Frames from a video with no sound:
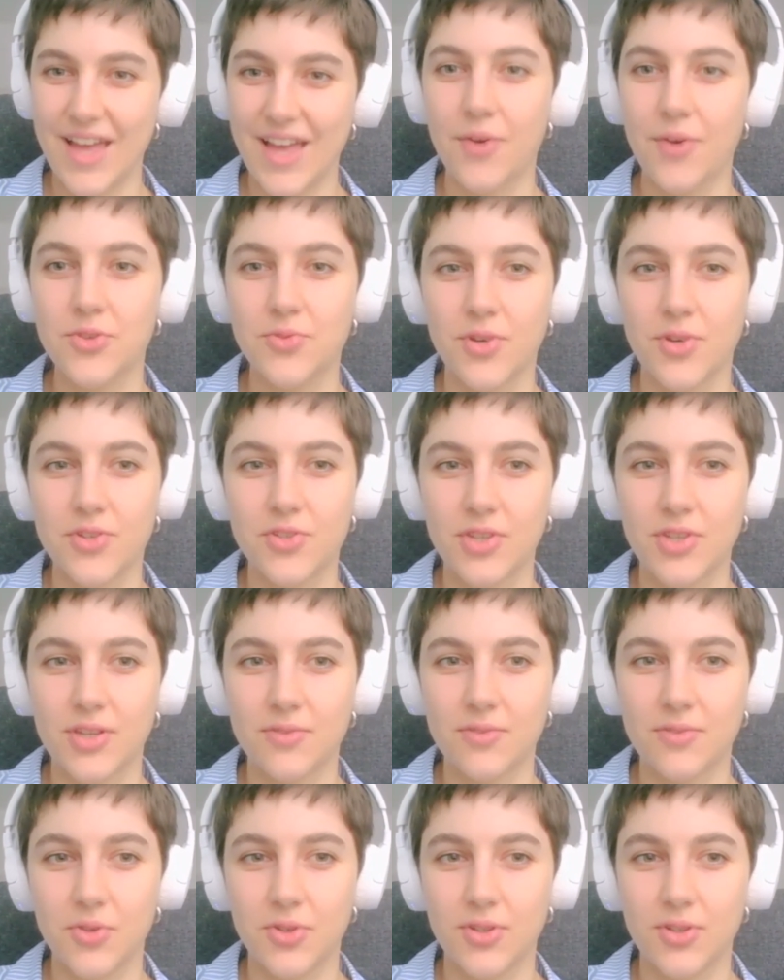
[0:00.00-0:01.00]
I was wondering
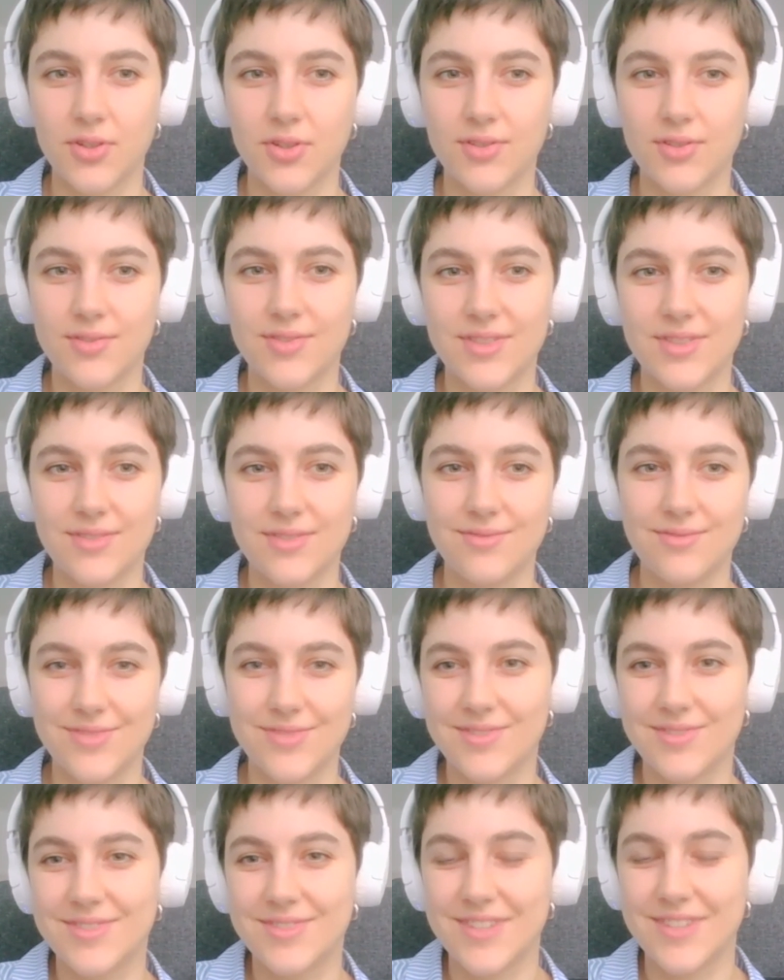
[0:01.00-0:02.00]
if you could
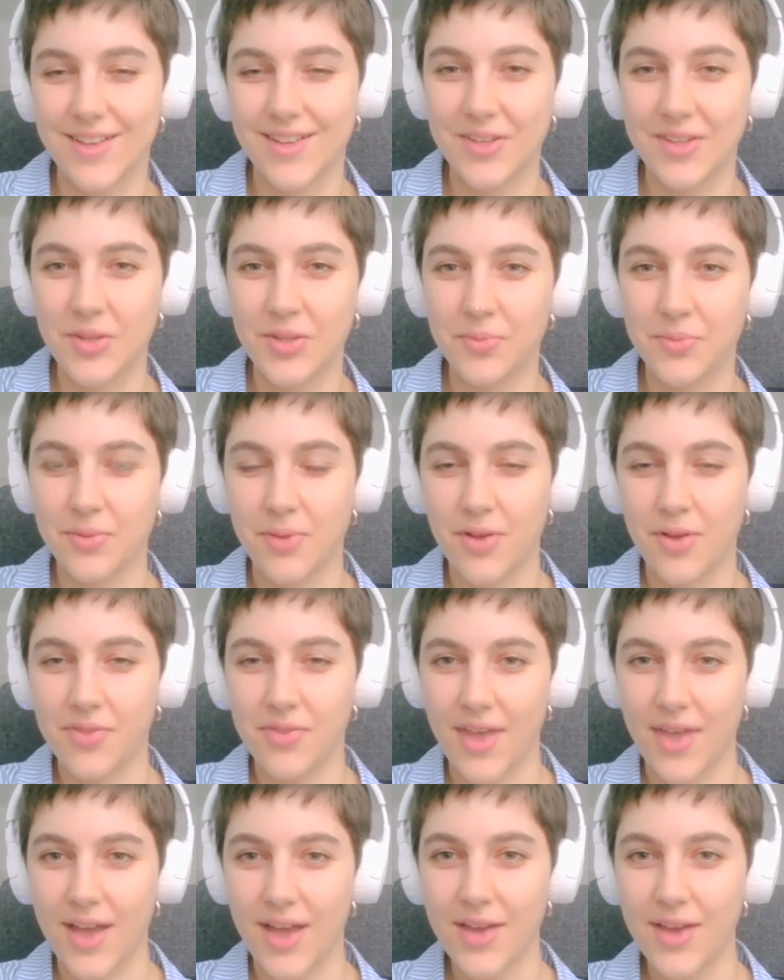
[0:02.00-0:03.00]
tell a little bit
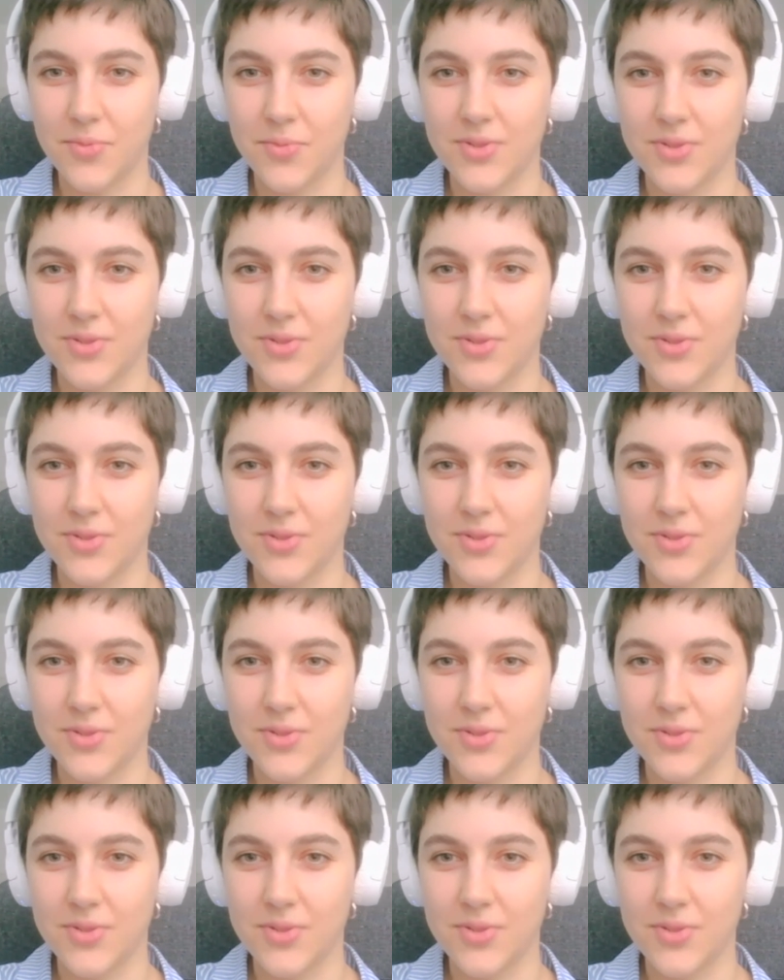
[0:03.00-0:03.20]
about that.